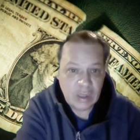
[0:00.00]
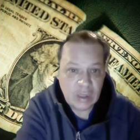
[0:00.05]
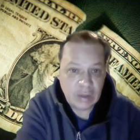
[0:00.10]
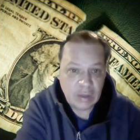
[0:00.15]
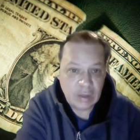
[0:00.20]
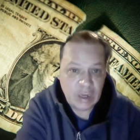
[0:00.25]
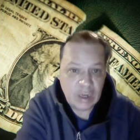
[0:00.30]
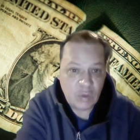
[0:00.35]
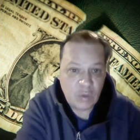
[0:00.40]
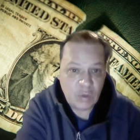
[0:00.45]

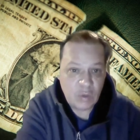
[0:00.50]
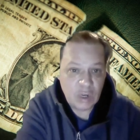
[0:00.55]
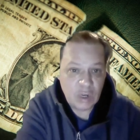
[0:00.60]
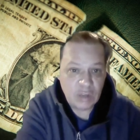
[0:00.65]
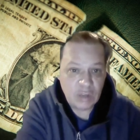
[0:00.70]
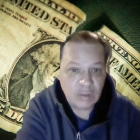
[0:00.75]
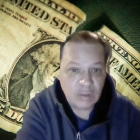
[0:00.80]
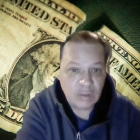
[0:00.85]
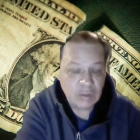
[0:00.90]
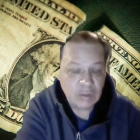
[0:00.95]
they don't want
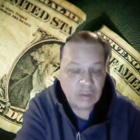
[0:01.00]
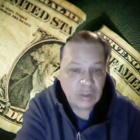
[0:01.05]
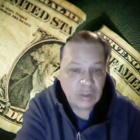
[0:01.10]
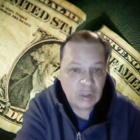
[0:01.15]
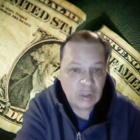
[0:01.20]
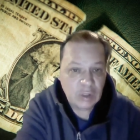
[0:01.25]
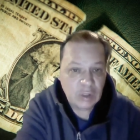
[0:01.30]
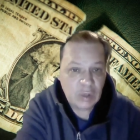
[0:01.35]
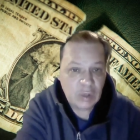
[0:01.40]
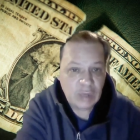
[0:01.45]
to you
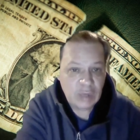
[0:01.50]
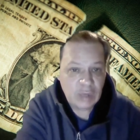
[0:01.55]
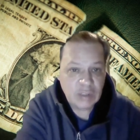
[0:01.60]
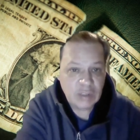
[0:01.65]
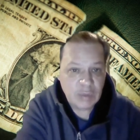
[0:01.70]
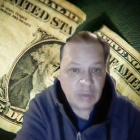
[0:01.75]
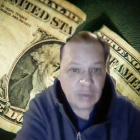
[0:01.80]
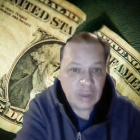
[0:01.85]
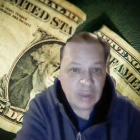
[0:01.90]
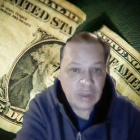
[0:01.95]
know have
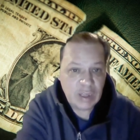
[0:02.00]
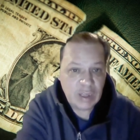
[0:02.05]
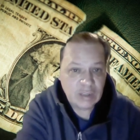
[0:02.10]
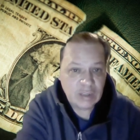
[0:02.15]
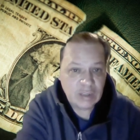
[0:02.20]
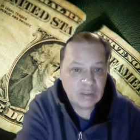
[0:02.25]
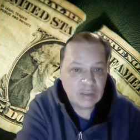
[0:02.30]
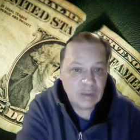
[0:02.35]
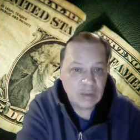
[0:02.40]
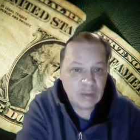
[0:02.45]
something
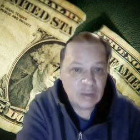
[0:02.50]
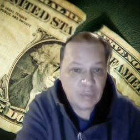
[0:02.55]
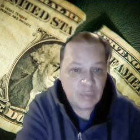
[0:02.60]
that's a